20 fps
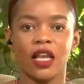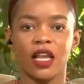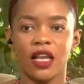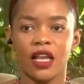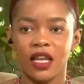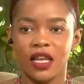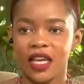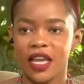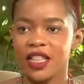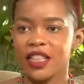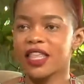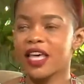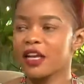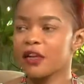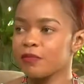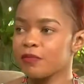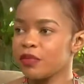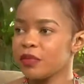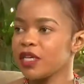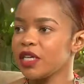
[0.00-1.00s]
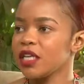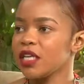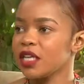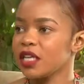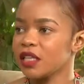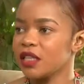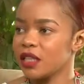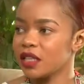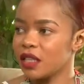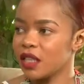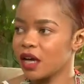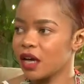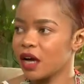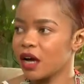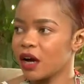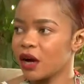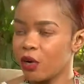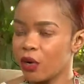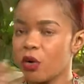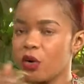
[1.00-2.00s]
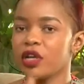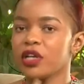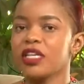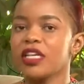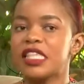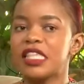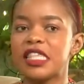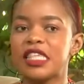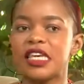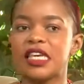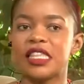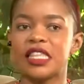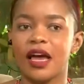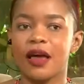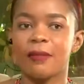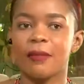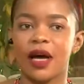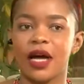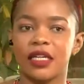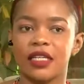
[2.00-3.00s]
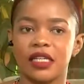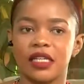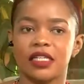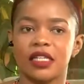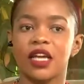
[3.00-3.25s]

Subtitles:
let that be the only thing that matters.